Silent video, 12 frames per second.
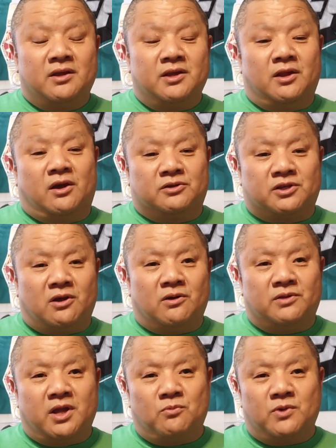You know, so
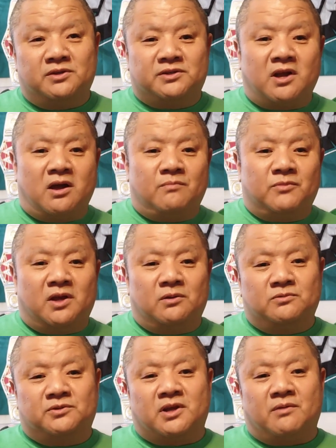they win some, they
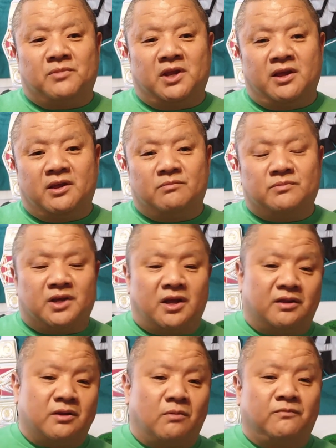lose some games,
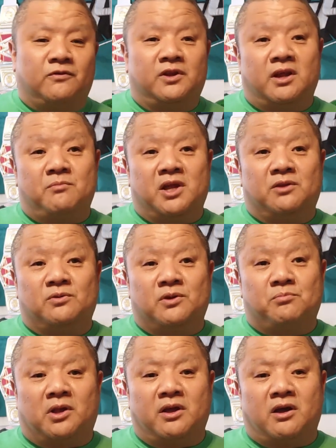and hopefully they make to the
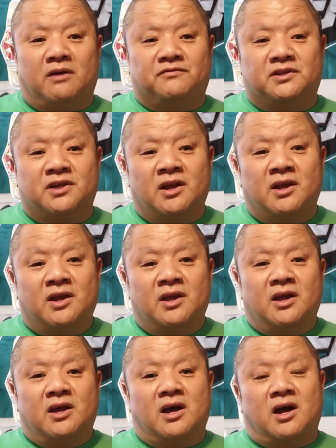playoffs
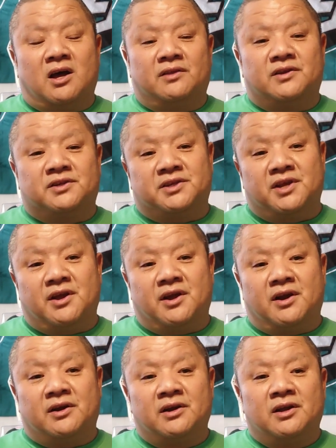this
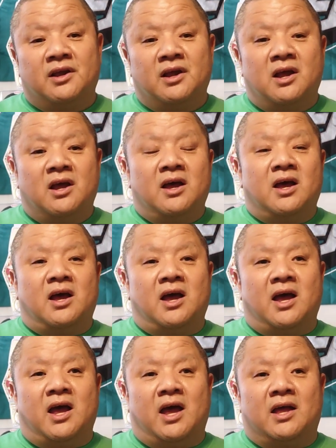year.
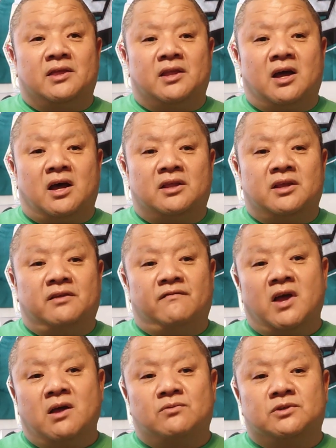And the
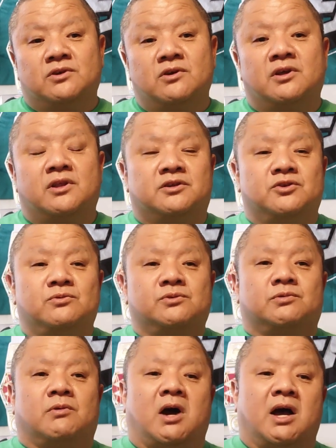event was good as
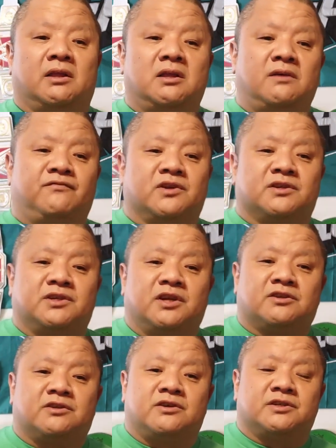usual. I love the
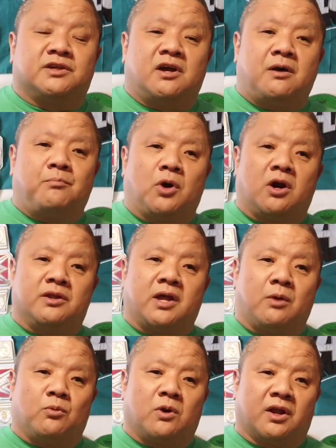Sixers Bart
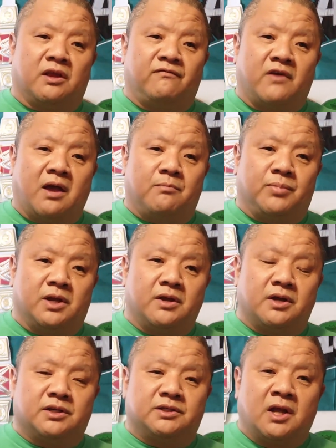Network event
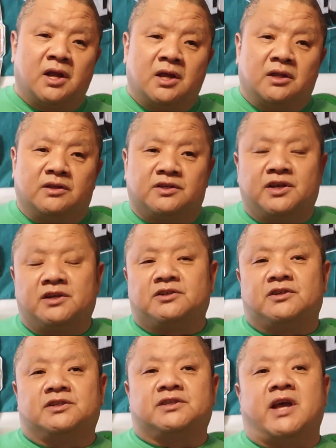because the
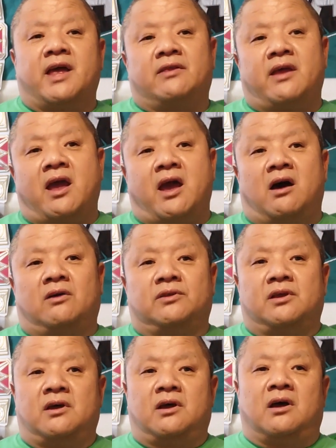Sixers sent out
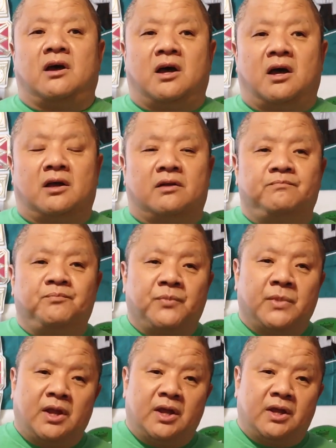
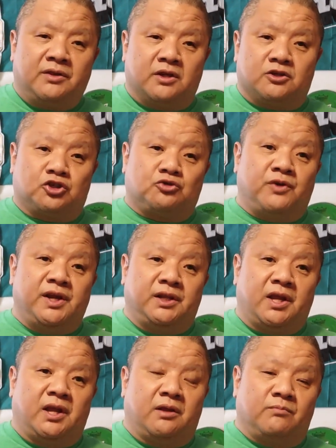their street
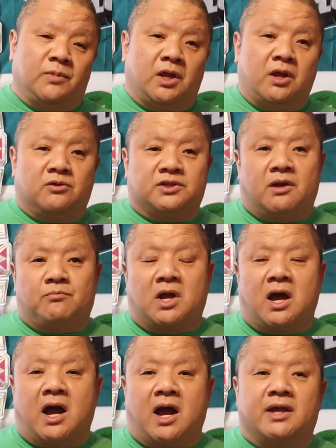team. You know, some
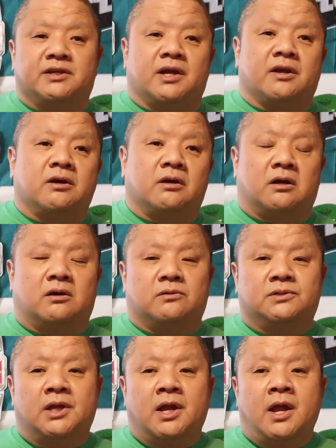guys and
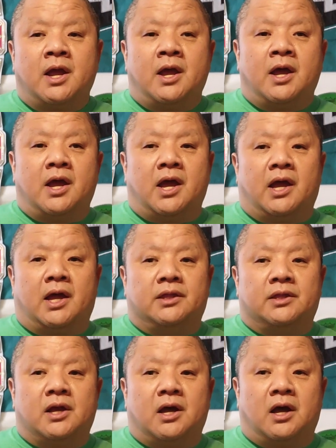girls,
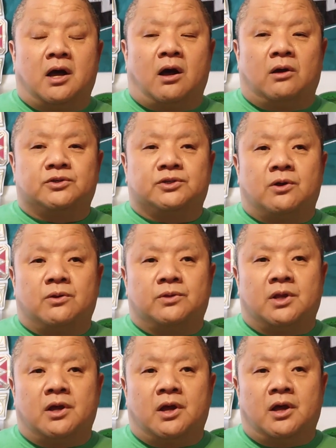and also
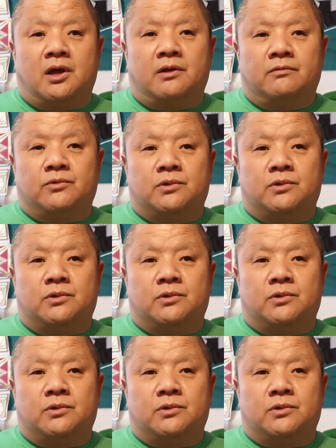the